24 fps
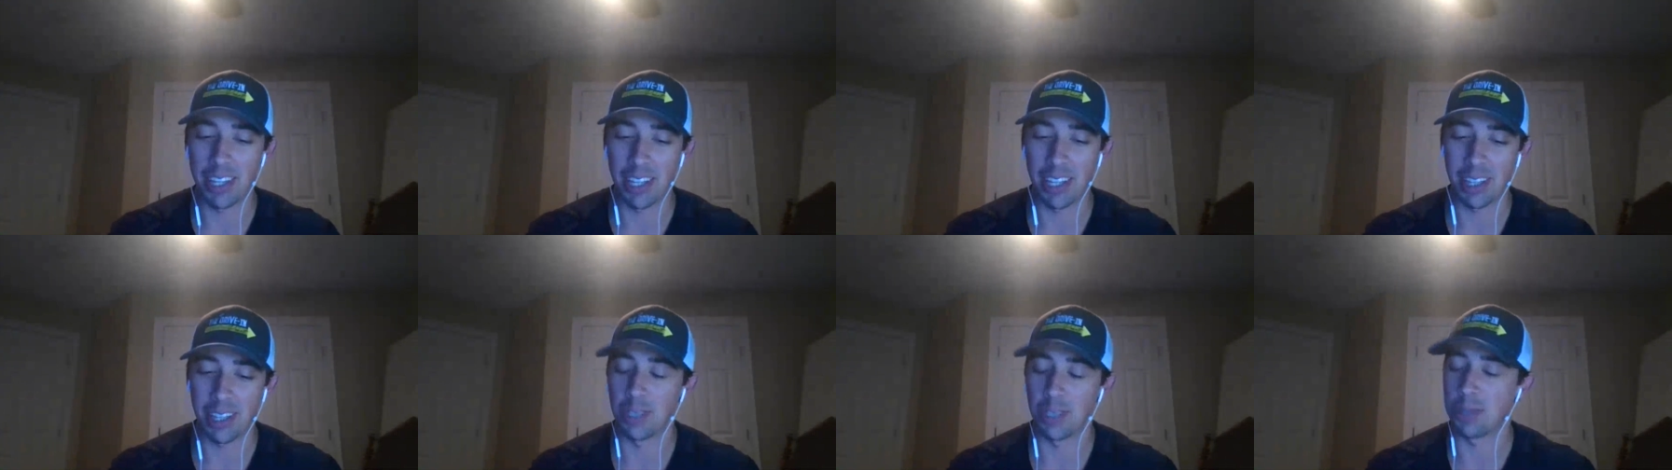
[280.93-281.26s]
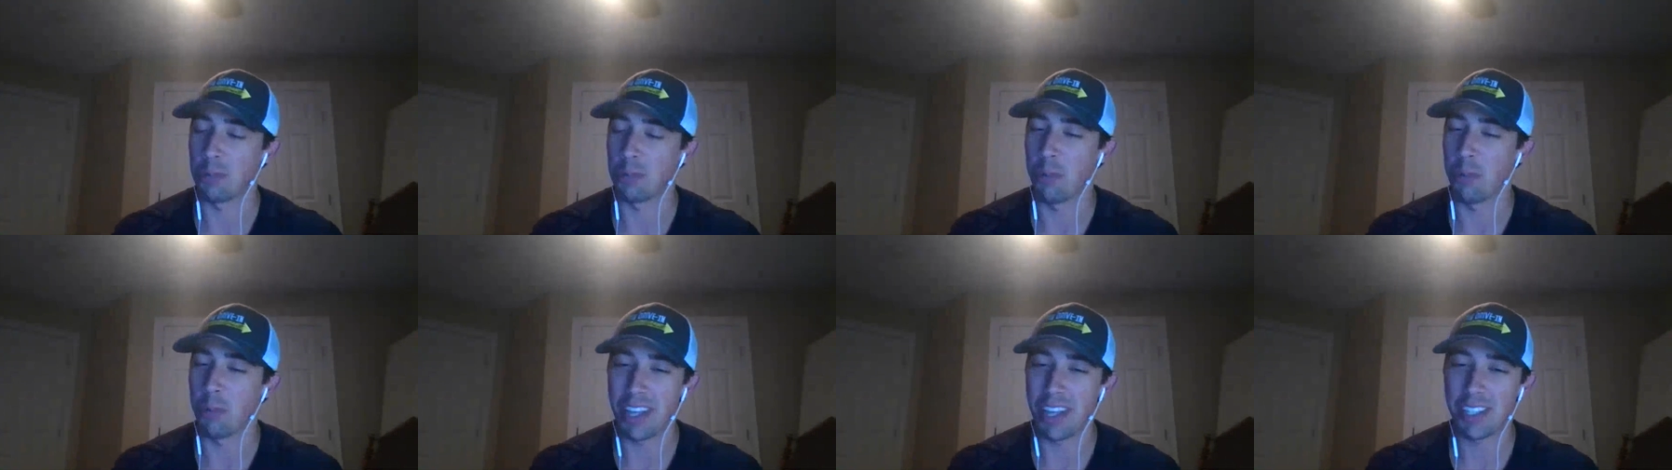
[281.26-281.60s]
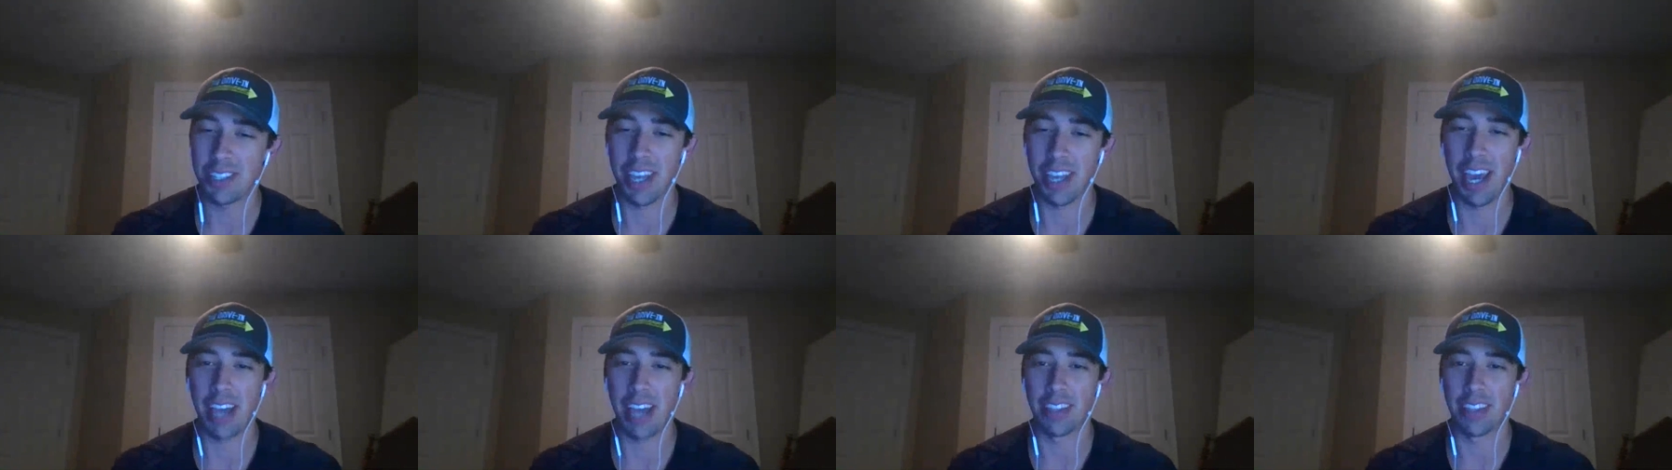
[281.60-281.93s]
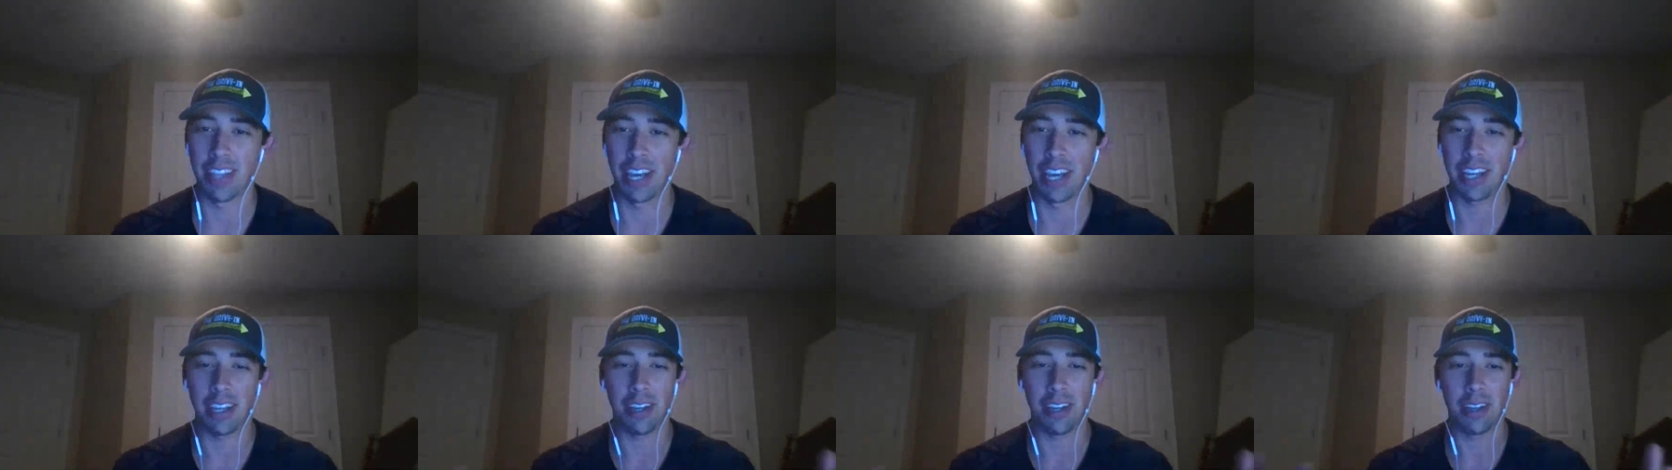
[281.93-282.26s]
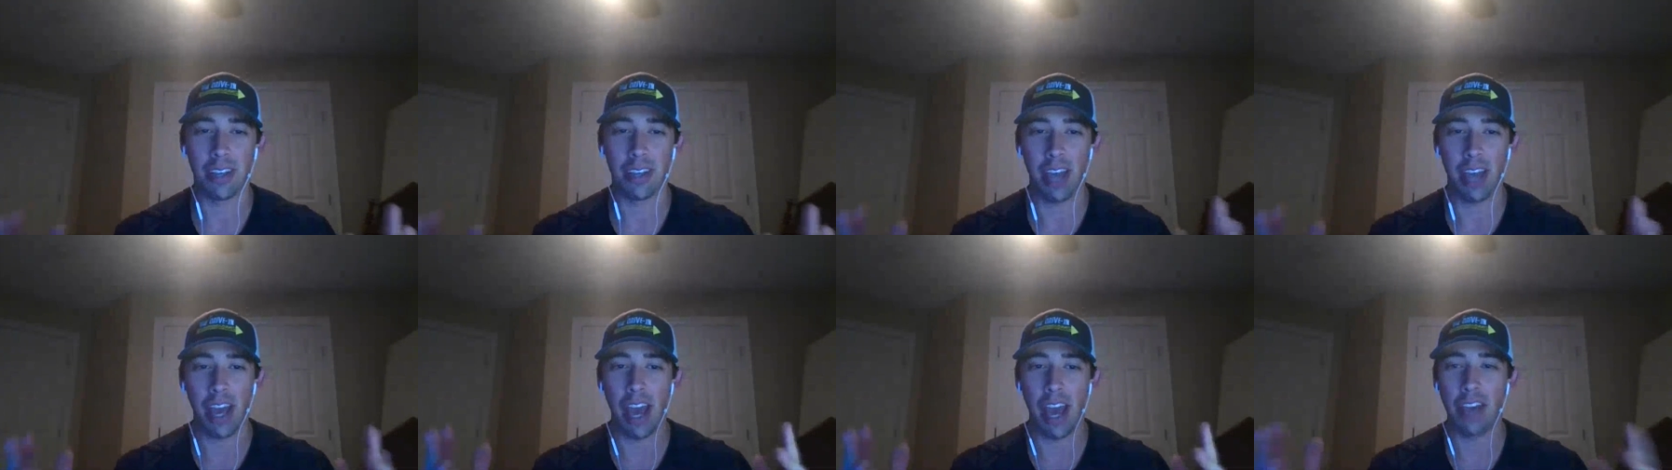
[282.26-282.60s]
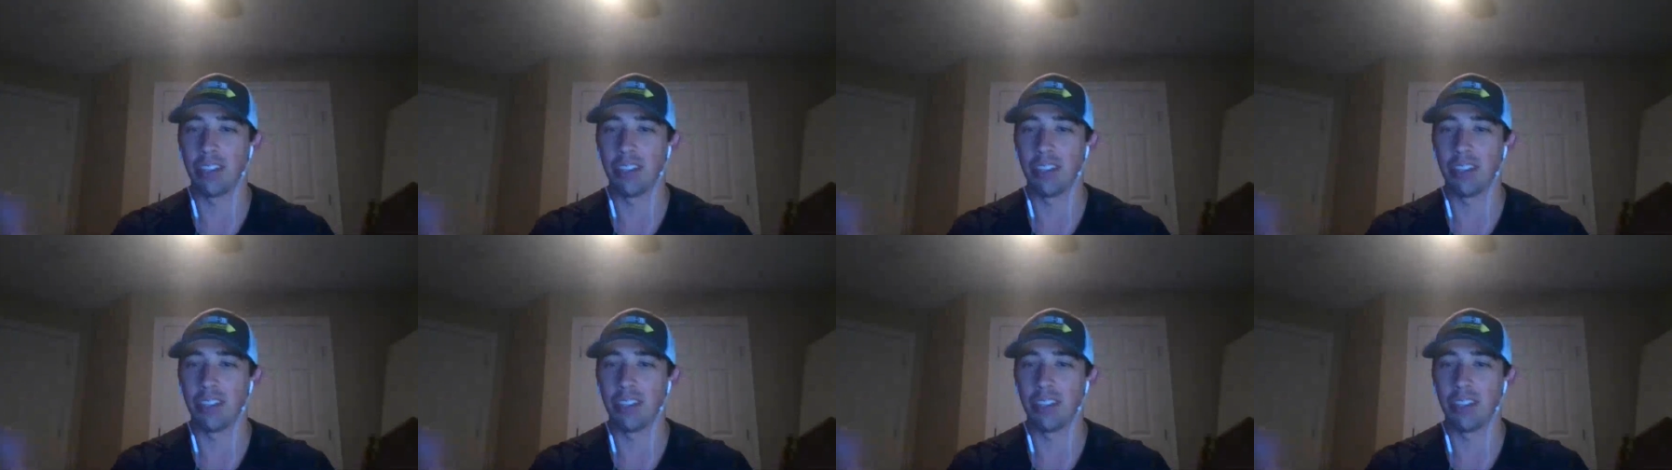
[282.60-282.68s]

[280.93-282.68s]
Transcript: like this wasteland, like eh,